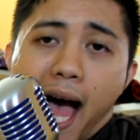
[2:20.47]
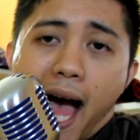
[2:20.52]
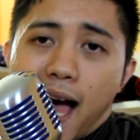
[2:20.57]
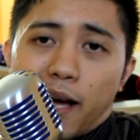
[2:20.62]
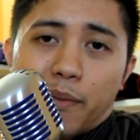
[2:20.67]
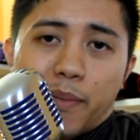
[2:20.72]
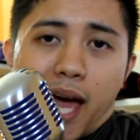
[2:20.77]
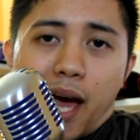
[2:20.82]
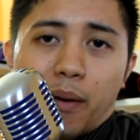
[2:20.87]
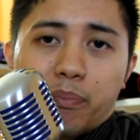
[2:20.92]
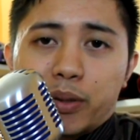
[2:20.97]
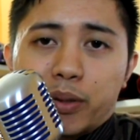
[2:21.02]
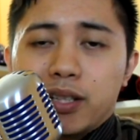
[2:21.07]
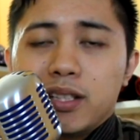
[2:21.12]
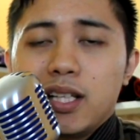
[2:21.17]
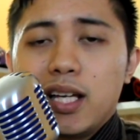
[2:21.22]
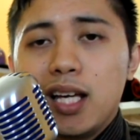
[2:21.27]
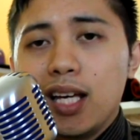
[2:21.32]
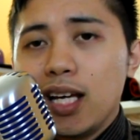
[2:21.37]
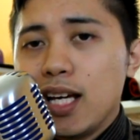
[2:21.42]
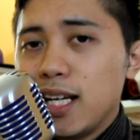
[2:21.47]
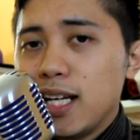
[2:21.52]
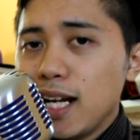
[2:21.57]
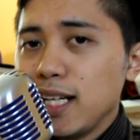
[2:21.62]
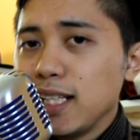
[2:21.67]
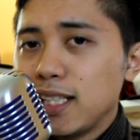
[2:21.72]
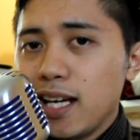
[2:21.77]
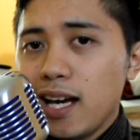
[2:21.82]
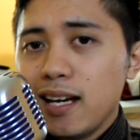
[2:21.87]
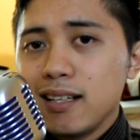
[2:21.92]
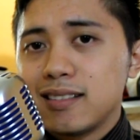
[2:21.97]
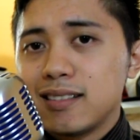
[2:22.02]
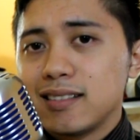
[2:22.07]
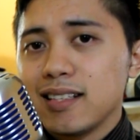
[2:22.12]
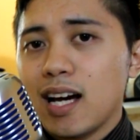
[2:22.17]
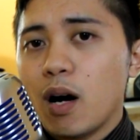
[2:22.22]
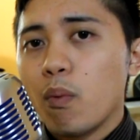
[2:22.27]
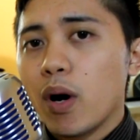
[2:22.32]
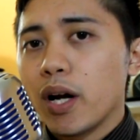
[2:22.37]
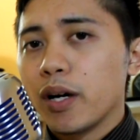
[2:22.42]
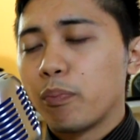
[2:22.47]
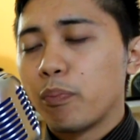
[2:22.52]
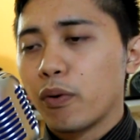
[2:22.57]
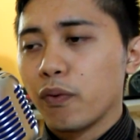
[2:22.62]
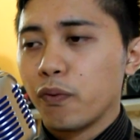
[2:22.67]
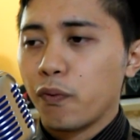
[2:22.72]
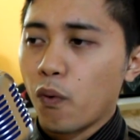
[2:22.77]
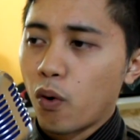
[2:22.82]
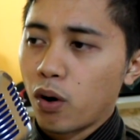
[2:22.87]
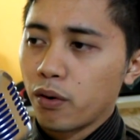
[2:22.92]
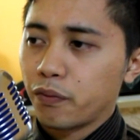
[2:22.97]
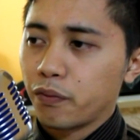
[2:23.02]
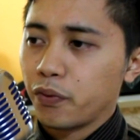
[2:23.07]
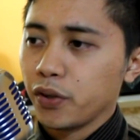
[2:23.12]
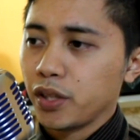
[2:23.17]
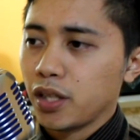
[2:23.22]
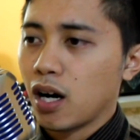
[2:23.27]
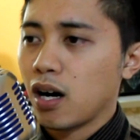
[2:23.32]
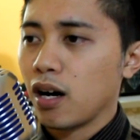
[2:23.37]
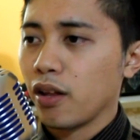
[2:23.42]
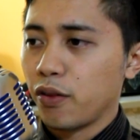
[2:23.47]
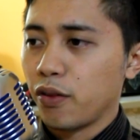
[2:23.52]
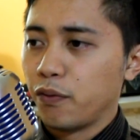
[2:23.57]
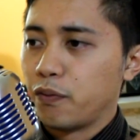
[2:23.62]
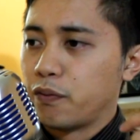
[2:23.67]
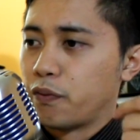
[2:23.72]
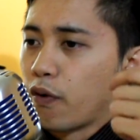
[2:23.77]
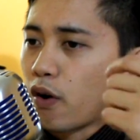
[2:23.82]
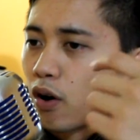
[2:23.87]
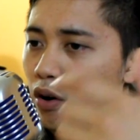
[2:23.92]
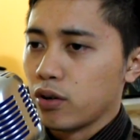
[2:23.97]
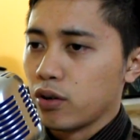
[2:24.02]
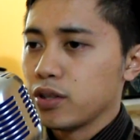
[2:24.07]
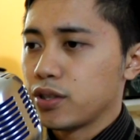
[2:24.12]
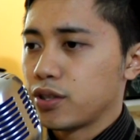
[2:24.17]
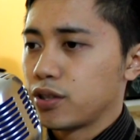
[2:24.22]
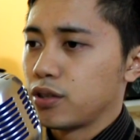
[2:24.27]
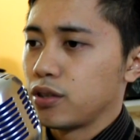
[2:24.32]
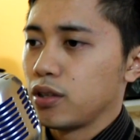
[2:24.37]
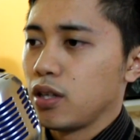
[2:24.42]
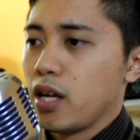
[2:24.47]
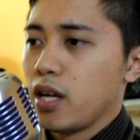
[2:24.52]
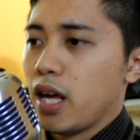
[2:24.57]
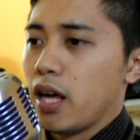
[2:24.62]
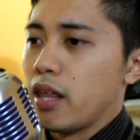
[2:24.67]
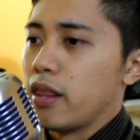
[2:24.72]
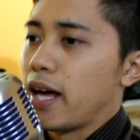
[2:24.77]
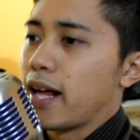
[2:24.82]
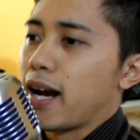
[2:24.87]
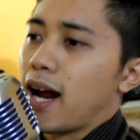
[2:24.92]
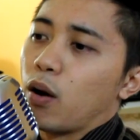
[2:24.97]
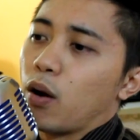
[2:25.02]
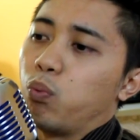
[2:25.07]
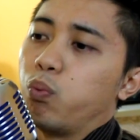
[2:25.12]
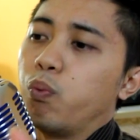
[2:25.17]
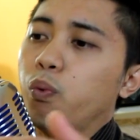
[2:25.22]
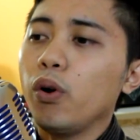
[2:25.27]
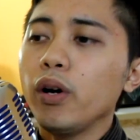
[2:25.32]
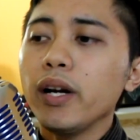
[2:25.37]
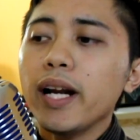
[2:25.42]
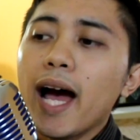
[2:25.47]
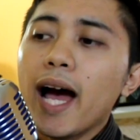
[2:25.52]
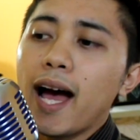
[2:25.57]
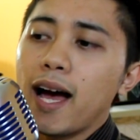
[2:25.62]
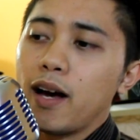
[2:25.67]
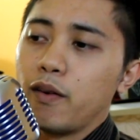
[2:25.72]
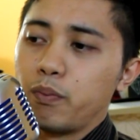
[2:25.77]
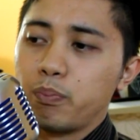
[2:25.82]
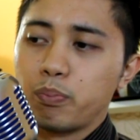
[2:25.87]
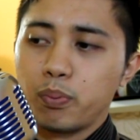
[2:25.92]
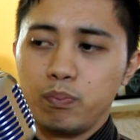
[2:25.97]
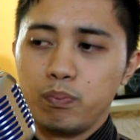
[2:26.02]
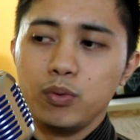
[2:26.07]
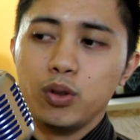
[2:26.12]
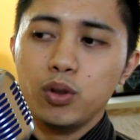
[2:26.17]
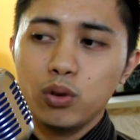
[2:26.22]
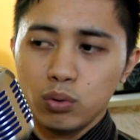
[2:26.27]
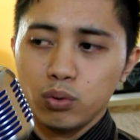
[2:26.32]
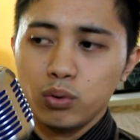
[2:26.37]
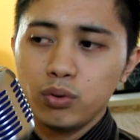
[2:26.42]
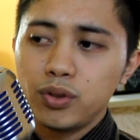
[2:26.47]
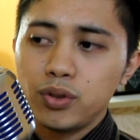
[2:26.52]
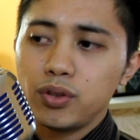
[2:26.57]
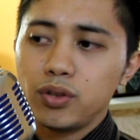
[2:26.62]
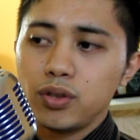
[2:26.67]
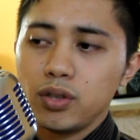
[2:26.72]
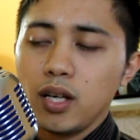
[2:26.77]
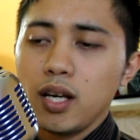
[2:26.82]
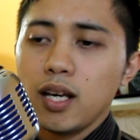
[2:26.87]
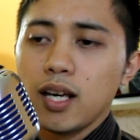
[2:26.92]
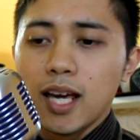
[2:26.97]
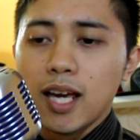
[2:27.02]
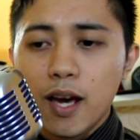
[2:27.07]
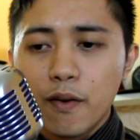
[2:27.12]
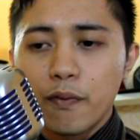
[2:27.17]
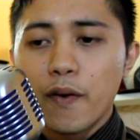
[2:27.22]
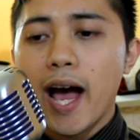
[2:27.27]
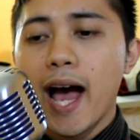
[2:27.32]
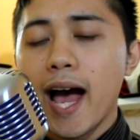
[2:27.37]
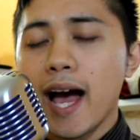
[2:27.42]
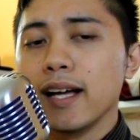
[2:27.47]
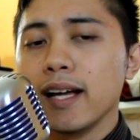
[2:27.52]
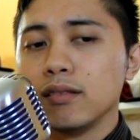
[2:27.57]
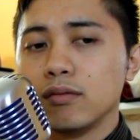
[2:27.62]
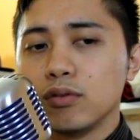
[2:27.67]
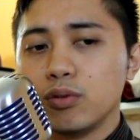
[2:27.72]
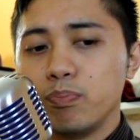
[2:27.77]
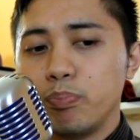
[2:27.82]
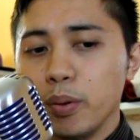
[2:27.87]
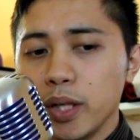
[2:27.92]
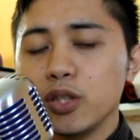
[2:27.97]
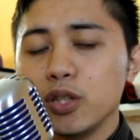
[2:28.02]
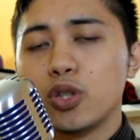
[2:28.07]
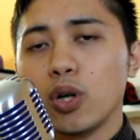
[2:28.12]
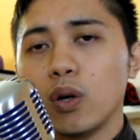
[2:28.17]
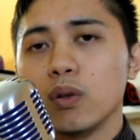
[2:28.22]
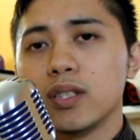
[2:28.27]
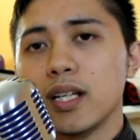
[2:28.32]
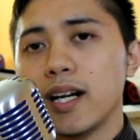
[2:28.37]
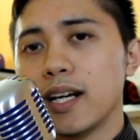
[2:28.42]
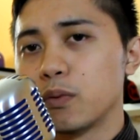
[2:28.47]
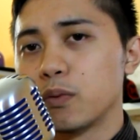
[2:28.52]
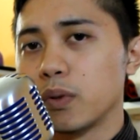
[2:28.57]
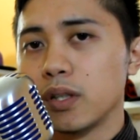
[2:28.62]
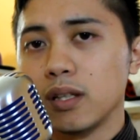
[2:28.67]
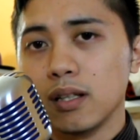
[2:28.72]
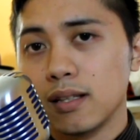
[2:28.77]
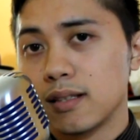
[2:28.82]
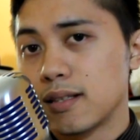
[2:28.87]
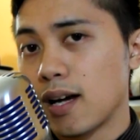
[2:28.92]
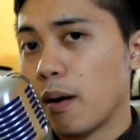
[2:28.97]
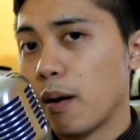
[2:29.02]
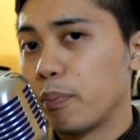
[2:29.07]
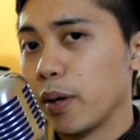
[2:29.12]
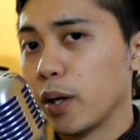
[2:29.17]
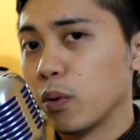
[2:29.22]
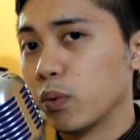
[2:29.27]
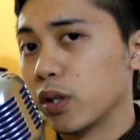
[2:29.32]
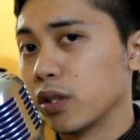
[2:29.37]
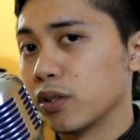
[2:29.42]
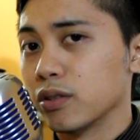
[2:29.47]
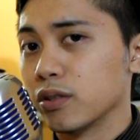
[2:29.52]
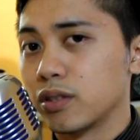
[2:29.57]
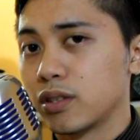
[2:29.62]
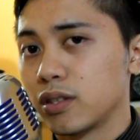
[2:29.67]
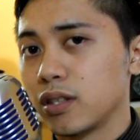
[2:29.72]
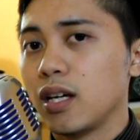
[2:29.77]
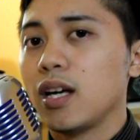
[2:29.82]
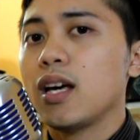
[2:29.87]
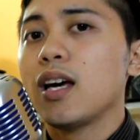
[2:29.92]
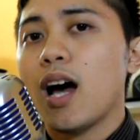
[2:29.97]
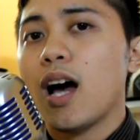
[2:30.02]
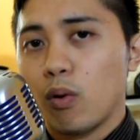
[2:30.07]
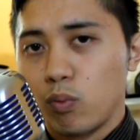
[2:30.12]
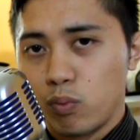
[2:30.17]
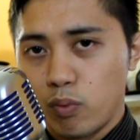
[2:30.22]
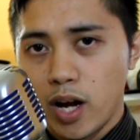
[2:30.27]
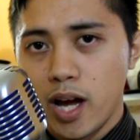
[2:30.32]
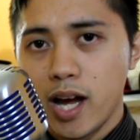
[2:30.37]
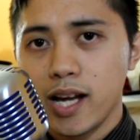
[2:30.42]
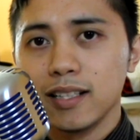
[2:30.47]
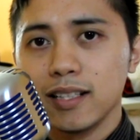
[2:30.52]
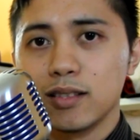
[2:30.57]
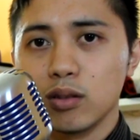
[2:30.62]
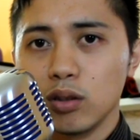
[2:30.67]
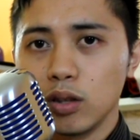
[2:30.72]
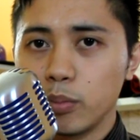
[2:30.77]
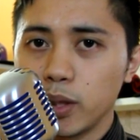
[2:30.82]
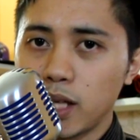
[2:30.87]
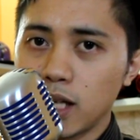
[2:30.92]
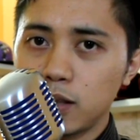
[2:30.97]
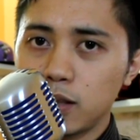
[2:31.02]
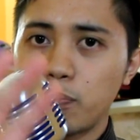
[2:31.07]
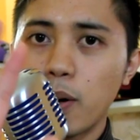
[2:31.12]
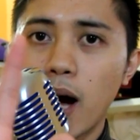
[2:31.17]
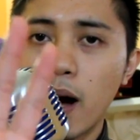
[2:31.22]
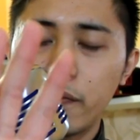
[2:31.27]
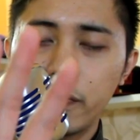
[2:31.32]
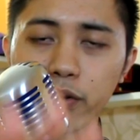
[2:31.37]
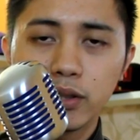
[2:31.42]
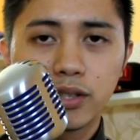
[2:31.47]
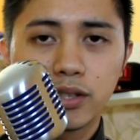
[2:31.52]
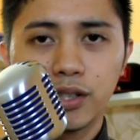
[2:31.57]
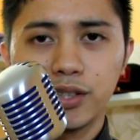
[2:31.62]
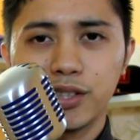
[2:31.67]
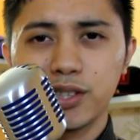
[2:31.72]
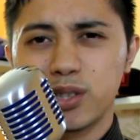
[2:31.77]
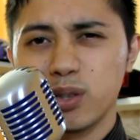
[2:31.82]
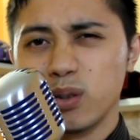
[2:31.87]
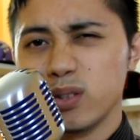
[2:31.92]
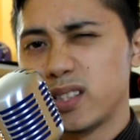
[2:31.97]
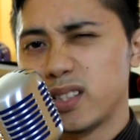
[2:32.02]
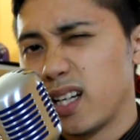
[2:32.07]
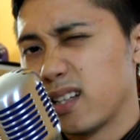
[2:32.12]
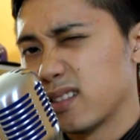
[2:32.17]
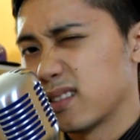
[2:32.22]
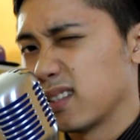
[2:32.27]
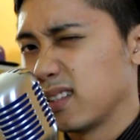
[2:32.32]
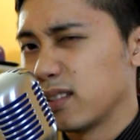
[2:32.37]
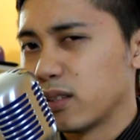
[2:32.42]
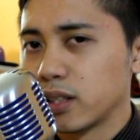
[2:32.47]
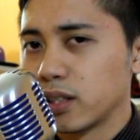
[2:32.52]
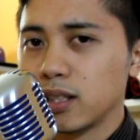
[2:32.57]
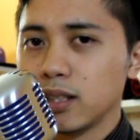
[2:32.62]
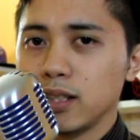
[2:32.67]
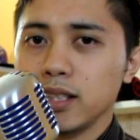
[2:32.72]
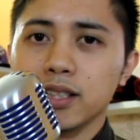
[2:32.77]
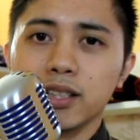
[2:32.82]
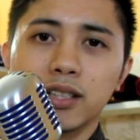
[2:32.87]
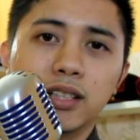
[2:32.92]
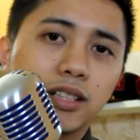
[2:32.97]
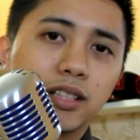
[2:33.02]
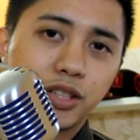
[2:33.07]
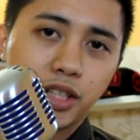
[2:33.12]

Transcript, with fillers: I'm happy. In any case, I want to perform for y'all the verse that I would have used if I had been chosen as one of the top eight winners. Alright, so let me get the pop filter just so it sounds a little cleaner.